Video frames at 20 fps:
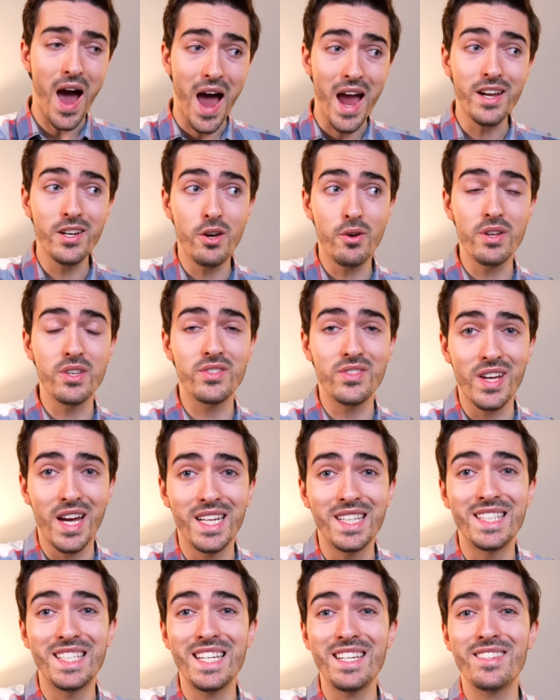I noticed
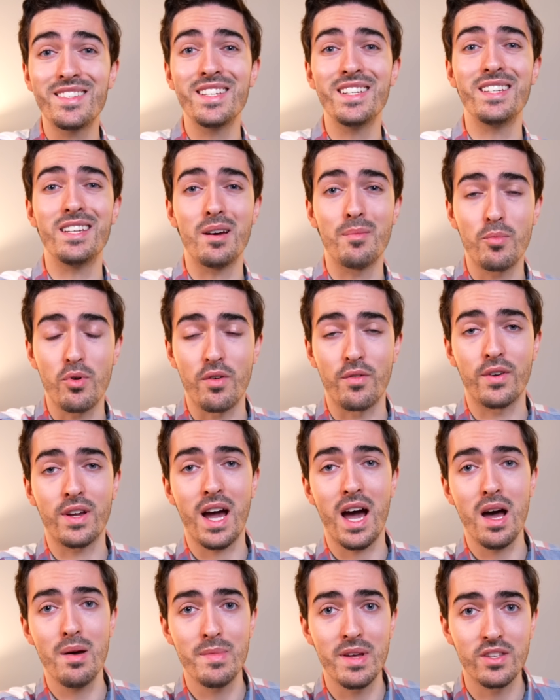a decent number of
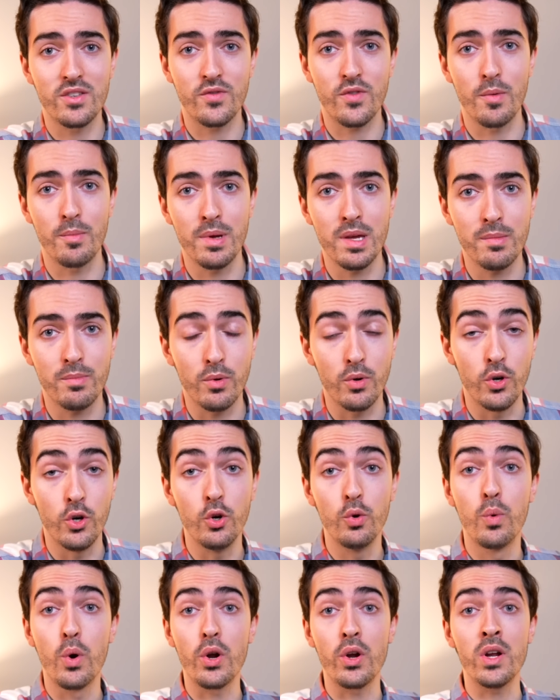comments from people
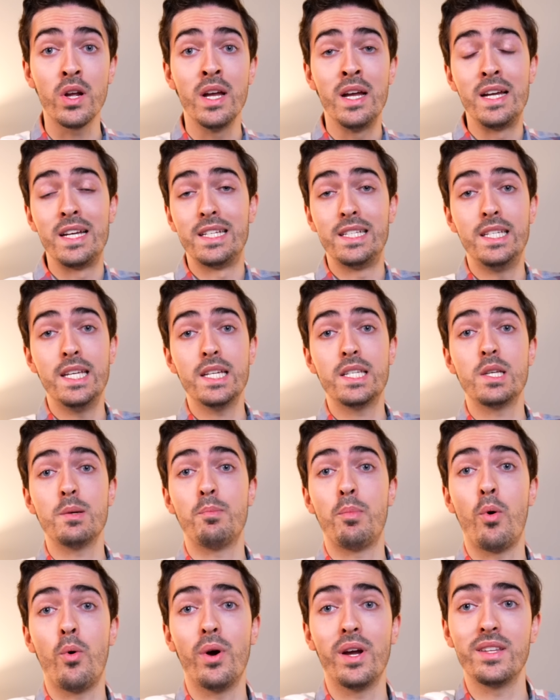who were
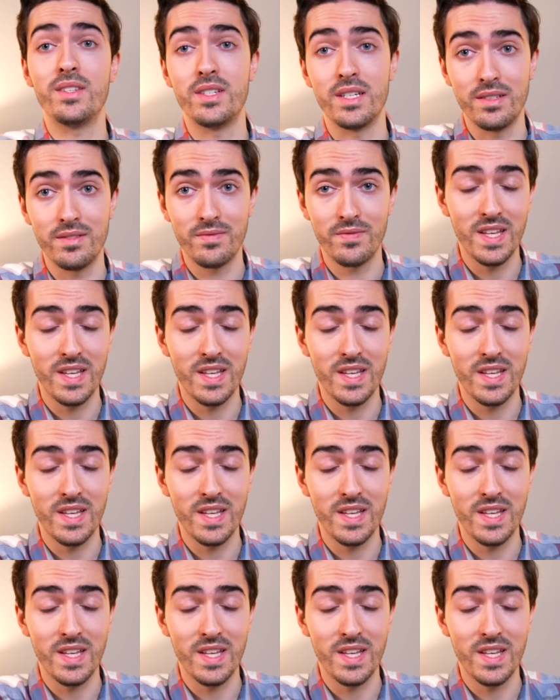disappointed.